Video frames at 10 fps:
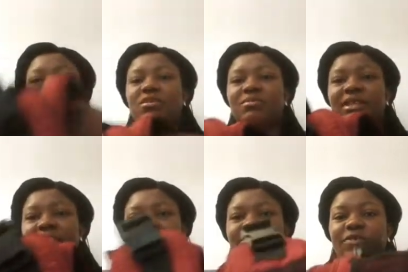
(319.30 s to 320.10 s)

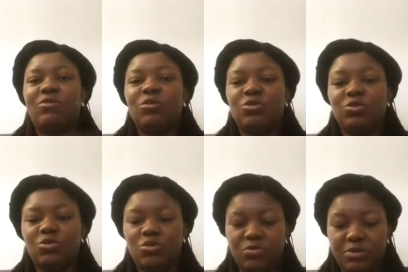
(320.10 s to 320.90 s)
sometimes if I want
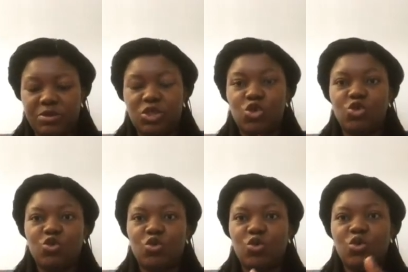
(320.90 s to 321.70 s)
to maybe
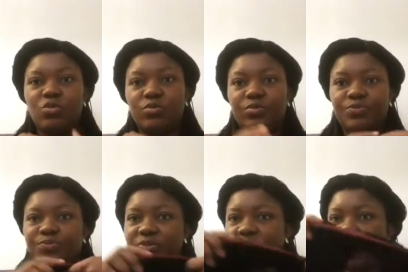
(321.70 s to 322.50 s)
stroll,
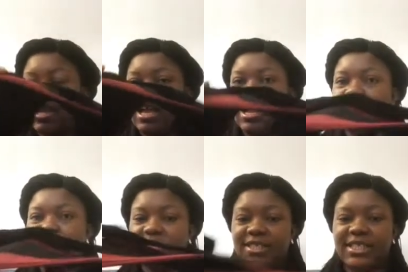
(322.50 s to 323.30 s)
I'll
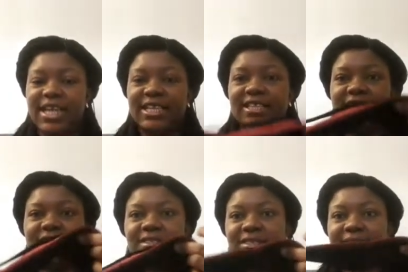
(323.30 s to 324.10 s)
just tie
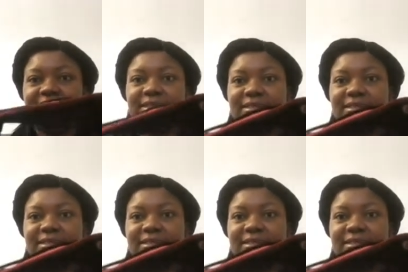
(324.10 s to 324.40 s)
this